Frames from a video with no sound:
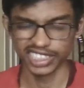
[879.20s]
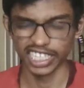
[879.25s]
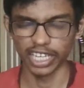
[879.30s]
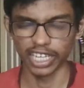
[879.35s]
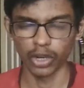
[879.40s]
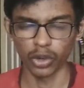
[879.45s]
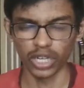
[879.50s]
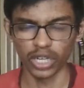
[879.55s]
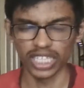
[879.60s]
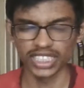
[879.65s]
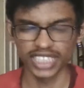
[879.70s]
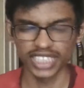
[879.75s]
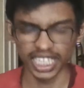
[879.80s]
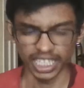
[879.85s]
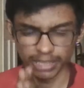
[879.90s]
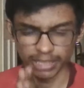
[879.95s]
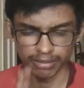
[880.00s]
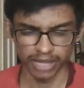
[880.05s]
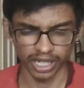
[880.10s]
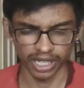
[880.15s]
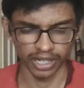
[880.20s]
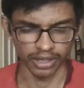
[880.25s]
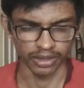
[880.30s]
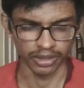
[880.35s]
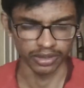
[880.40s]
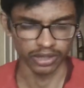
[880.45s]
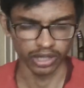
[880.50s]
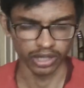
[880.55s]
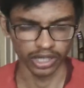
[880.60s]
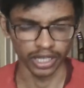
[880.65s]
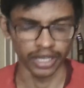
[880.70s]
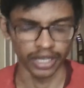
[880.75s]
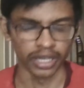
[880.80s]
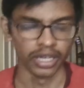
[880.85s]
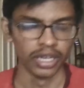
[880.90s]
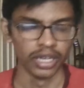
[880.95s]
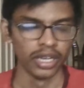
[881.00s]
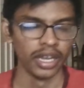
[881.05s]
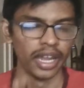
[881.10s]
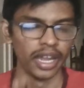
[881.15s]
only stay in blood. Okay,
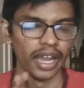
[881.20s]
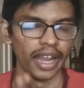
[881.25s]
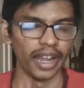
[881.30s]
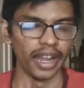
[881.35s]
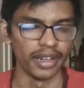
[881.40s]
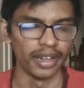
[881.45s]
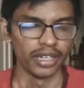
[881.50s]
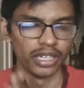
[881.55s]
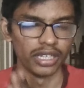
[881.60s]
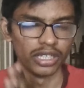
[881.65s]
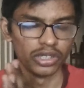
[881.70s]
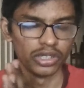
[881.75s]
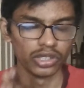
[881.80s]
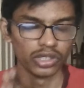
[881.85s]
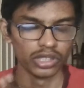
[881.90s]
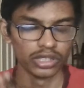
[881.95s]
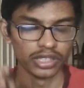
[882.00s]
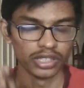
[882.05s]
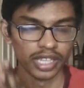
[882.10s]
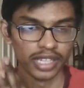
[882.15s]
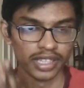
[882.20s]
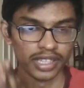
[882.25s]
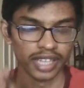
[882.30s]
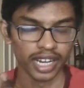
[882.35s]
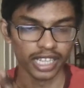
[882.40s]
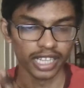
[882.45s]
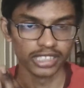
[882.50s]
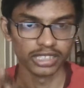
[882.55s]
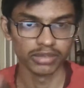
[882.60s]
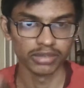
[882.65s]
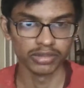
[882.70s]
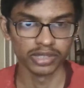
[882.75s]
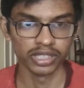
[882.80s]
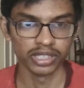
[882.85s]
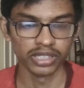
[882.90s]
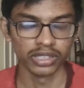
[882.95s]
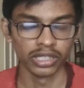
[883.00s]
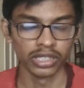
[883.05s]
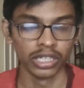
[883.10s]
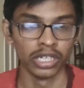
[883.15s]
and there are some
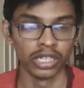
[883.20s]
drug